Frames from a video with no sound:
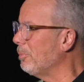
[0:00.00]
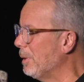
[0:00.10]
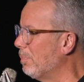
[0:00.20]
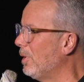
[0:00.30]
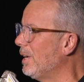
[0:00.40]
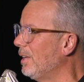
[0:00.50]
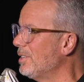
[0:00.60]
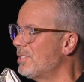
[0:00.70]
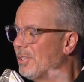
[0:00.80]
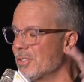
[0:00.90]
pardon me,
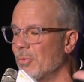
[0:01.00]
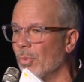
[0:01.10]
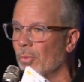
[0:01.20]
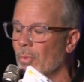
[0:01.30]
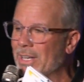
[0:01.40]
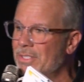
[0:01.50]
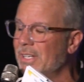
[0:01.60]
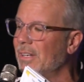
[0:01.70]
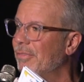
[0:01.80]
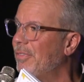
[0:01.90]
playlists. There's, we're
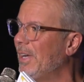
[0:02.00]
renting